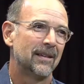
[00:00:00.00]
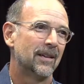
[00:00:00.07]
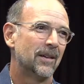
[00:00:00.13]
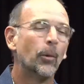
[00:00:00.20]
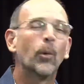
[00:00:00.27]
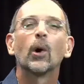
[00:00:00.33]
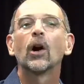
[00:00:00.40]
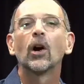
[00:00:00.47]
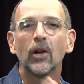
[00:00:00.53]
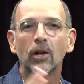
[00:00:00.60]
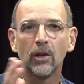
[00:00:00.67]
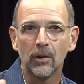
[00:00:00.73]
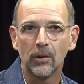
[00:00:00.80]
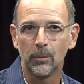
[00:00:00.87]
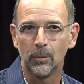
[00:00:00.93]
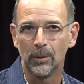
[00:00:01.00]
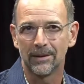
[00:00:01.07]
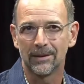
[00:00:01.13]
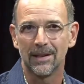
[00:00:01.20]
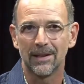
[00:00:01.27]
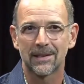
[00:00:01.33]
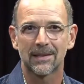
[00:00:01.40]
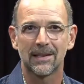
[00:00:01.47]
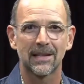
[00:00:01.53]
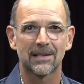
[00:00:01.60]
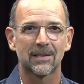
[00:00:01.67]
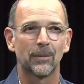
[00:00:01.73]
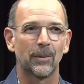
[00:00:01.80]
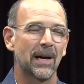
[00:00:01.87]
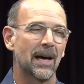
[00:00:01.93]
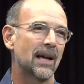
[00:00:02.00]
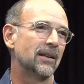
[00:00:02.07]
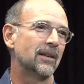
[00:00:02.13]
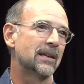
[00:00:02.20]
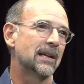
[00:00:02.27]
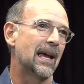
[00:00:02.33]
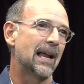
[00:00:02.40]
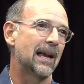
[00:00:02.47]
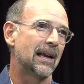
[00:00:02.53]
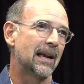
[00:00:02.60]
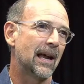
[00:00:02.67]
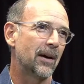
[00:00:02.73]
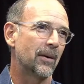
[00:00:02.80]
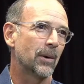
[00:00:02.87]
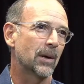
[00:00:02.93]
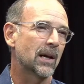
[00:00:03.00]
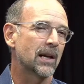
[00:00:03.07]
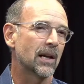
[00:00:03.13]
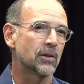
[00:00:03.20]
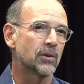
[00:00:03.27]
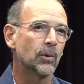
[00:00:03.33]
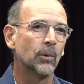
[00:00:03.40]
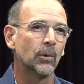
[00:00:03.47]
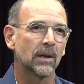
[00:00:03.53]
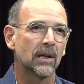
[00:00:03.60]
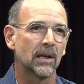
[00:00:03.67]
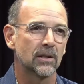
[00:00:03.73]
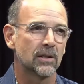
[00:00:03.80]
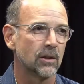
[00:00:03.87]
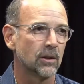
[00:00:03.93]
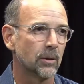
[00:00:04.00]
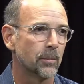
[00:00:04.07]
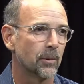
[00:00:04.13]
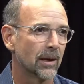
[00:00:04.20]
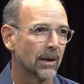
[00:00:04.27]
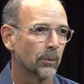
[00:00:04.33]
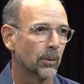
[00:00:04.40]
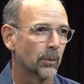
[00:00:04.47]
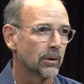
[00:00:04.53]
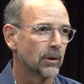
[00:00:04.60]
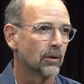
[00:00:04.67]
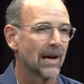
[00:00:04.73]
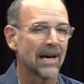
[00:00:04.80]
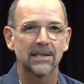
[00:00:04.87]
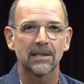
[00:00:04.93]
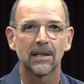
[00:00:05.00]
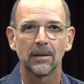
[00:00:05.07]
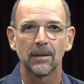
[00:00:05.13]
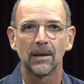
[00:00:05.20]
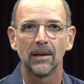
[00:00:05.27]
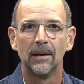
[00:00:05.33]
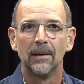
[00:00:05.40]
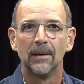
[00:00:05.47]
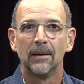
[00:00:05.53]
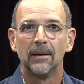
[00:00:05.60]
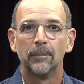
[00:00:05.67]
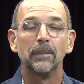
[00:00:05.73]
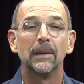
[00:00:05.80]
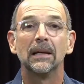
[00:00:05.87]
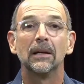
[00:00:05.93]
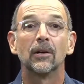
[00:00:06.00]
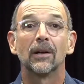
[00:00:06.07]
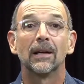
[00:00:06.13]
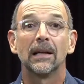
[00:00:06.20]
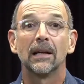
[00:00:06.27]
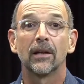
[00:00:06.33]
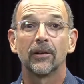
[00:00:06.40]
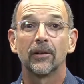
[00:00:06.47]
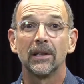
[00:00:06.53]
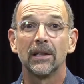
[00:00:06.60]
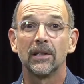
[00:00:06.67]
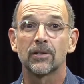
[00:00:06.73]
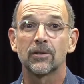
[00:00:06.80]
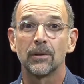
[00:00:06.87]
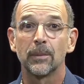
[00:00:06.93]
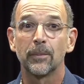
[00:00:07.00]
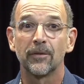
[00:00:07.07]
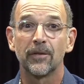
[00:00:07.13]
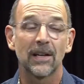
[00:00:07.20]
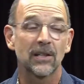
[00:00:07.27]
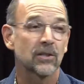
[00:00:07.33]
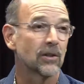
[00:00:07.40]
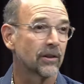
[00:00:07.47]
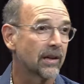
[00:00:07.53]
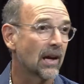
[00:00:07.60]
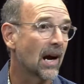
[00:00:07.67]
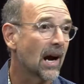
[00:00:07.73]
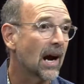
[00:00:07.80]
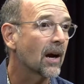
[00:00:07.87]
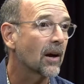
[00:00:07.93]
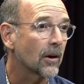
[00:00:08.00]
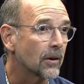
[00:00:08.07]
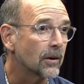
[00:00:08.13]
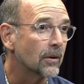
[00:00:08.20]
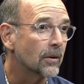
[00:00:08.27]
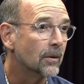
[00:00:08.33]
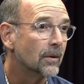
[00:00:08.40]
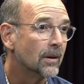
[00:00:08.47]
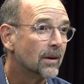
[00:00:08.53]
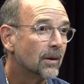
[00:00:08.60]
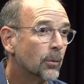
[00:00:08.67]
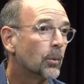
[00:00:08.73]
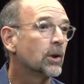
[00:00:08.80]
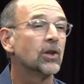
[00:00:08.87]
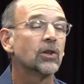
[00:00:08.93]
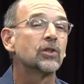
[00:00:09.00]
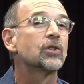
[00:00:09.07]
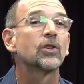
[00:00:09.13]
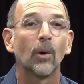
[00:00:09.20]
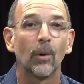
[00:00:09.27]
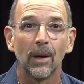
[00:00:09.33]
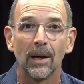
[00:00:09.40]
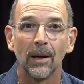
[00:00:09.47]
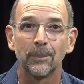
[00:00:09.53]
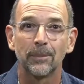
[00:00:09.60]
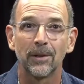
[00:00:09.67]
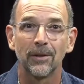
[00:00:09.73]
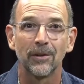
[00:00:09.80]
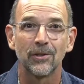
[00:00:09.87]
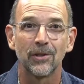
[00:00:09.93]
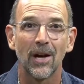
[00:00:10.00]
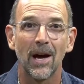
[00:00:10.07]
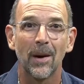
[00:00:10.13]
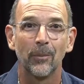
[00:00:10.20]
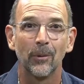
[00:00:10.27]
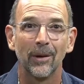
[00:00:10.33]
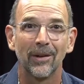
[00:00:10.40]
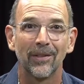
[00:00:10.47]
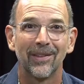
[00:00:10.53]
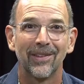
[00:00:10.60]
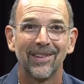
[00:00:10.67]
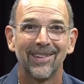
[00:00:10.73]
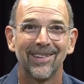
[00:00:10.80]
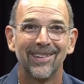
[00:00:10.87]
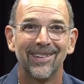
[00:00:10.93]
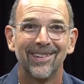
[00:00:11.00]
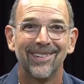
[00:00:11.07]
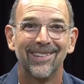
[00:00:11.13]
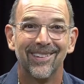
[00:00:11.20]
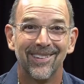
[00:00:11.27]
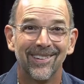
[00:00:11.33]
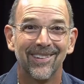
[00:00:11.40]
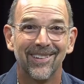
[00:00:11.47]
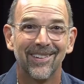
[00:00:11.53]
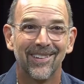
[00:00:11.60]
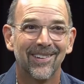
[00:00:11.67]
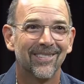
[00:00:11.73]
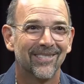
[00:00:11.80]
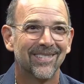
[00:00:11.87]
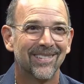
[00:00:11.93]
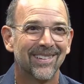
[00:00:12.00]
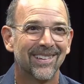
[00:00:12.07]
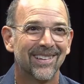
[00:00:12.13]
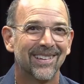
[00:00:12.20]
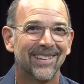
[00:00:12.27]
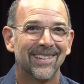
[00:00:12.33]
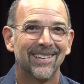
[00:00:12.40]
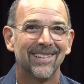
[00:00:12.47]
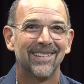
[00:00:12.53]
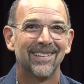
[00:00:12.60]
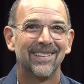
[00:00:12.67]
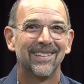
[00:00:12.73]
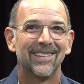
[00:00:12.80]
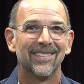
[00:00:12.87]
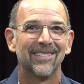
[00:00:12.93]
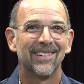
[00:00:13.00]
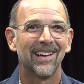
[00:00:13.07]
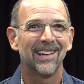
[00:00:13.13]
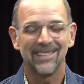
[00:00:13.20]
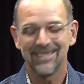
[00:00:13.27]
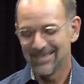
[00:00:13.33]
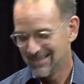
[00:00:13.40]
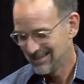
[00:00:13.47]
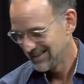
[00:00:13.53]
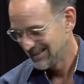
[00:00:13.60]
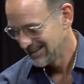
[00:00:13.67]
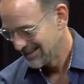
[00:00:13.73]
You know, where are you with this? That's the way I look at it. How, what kind of toolkit do you bring when you're asking me or any other industry professional to hire you? What are you showing up to the job with? You know? Right?